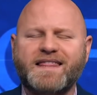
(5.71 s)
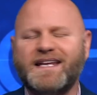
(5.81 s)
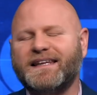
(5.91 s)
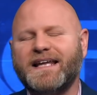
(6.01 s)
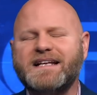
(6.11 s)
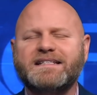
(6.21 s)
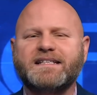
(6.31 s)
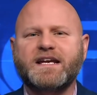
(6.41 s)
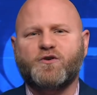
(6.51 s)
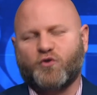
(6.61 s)
that
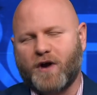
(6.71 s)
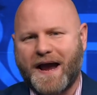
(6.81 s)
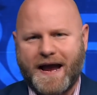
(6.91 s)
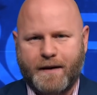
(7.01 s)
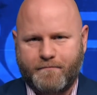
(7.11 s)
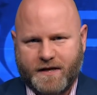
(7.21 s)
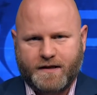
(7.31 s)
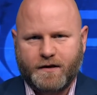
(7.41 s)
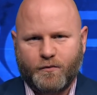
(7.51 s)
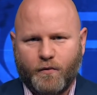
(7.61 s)
Lindsey Graham,
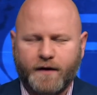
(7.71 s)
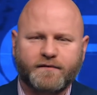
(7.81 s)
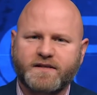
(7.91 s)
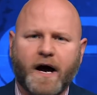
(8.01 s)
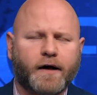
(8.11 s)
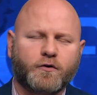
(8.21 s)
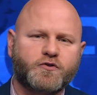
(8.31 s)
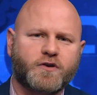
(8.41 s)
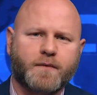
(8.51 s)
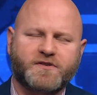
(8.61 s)
one of Donald
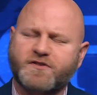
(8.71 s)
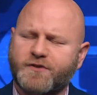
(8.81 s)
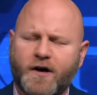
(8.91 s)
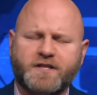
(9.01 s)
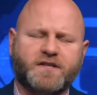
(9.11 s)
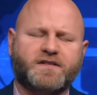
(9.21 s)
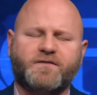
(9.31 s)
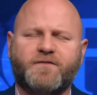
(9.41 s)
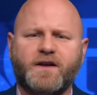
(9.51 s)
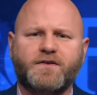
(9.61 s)
Trump's staunchest
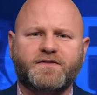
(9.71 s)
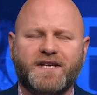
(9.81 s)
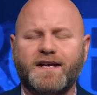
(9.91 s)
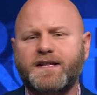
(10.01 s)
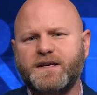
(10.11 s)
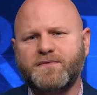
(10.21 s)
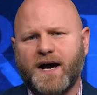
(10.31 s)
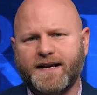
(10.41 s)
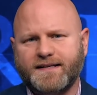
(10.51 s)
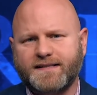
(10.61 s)
defenders in the
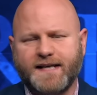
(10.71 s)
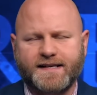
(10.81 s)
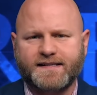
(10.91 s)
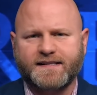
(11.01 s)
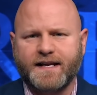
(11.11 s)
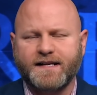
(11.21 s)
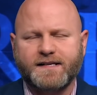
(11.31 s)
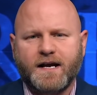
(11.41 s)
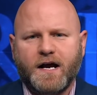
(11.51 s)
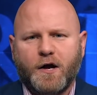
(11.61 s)
United States Senate,
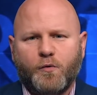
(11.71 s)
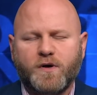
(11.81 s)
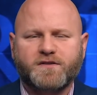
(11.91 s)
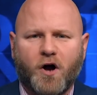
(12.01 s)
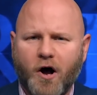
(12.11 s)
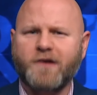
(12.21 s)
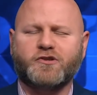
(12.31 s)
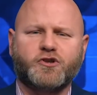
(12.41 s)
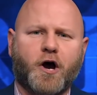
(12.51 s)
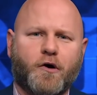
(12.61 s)
was
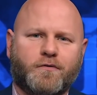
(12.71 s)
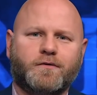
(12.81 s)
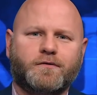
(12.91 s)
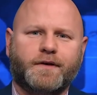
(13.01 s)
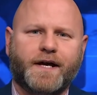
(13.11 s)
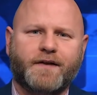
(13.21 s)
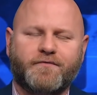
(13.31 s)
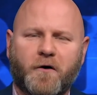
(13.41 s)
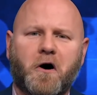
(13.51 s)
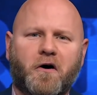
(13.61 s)
also
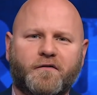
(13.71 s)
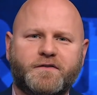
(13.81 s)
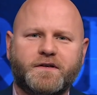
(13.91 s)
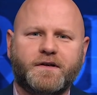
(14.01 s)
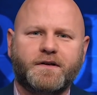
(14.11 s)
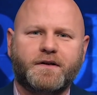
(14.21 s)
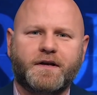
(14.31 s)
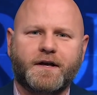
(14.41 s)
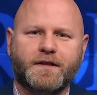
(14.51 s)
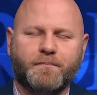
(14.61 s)
involved
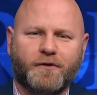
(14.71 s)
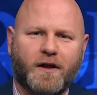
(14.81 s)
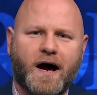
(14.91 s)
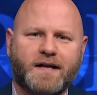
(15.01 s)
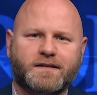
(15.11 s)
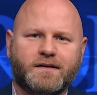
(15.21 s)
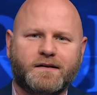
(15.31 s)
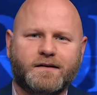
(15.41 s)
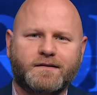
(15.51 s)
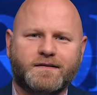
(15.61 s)
in the plot
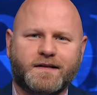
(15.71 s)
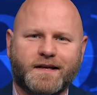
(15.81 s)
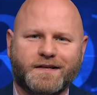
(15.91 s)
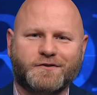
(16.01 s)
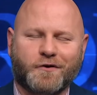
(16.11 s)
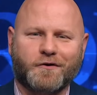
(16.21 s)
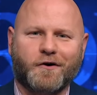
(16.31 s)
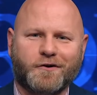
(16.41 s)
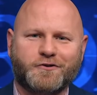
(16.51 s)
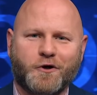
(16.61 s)
to get dirt
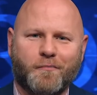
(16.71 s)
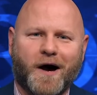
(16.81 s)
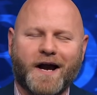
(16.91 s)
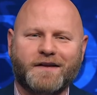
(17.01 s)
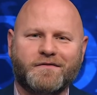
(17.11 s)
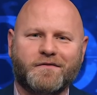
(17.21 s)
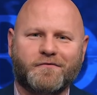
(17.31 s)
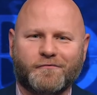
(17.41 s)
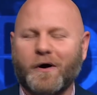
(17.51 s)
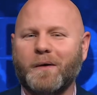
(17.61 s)
on Joe Biden
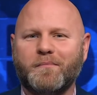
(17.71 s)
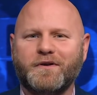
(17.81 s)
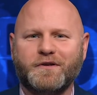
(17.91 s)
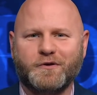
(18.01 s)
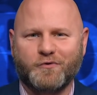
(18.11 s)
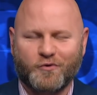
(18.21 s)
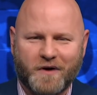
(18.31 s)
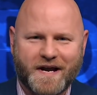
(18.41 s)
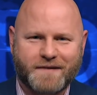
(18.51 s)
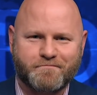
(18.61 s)
from
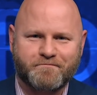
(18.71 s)
Ukraine.